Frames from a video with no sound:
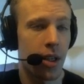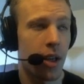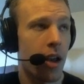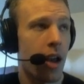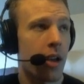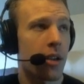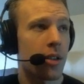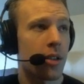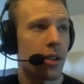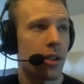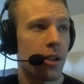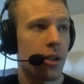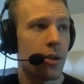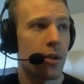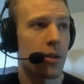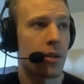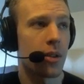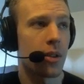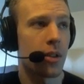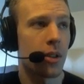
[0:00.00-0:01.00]
I actually
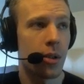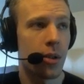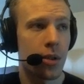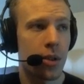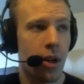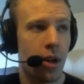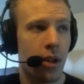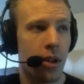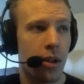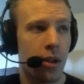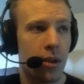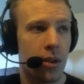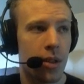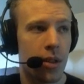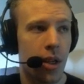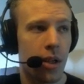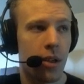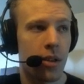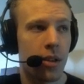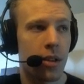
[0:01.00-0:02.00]
used 2 Scarlet
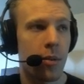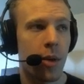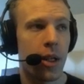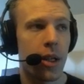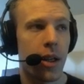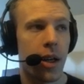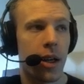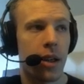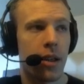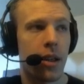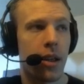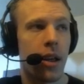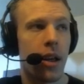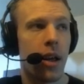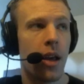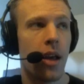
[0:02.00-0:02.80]
Crusaders in my deck,